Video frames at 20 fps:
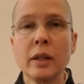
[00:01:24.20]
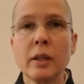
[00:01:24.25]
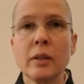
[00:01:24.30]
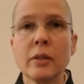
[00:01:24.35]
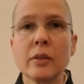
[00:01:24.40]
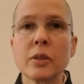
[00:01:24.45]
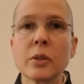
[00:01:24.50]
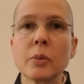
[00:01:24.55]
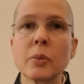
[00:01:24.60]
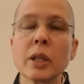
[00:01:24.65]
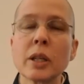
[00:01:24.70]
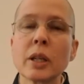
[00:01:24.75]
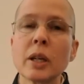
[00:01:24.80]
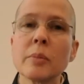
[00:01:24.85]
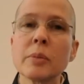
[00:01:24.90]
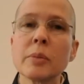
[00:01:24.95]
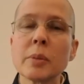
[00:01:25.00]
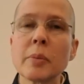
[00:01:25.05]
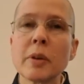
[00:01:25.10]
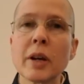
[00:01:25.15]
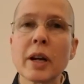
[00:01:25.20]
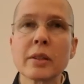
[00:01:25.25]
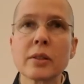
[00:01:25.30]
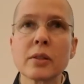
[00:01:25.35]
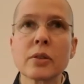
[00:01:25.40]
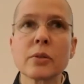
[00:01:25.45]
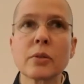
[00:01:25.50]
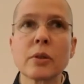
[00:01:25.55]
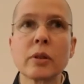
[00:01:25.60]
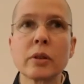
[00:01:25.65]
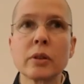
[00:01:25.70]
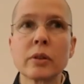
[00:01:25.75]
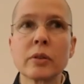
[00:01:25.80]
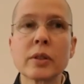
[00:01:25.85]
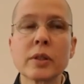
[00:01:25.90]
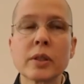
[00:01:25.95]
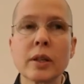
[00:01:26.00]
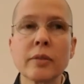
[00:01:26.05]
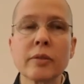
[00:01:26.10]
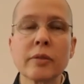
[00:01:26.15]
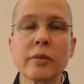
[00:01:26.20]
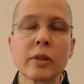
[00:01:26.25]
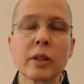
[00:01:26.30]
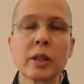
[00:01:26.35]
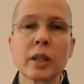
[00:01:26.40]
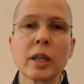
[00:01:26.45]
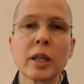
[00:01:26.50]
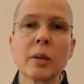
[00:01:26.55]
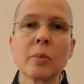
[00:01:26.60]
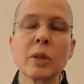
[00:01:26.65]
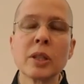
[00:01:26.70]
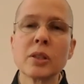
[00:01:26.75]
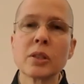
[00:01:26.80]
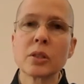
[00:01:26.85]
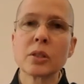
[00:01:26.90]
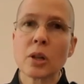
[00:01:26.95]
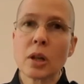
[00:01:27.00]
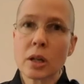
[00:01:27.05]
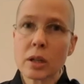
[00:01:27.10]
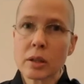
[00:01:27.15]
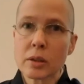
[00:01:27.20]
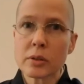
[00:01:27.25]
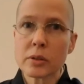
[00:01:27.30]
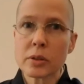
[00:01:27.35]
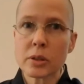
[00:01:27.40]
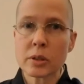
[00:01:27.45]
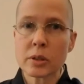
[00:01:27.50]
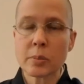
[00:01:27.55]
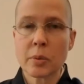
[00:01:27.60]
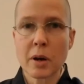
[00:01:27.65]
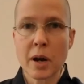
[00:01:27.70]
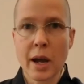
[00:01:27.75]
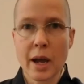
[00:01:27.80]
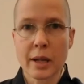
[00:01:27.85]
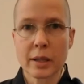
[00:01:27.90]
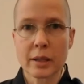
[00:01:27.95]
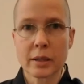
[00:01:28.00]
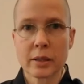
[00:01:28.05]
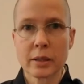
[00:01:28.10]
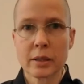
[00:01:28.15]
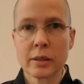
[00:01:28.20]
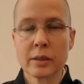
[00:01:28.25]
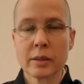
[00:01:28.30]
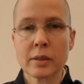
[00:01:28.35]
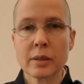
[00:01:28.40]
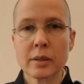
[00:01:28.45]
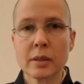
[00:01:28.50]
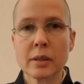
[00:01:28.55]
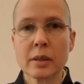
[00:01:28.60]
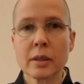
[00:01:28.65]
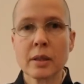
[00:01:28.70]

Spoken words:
So we come to practice through our own suffering, and we start to practice,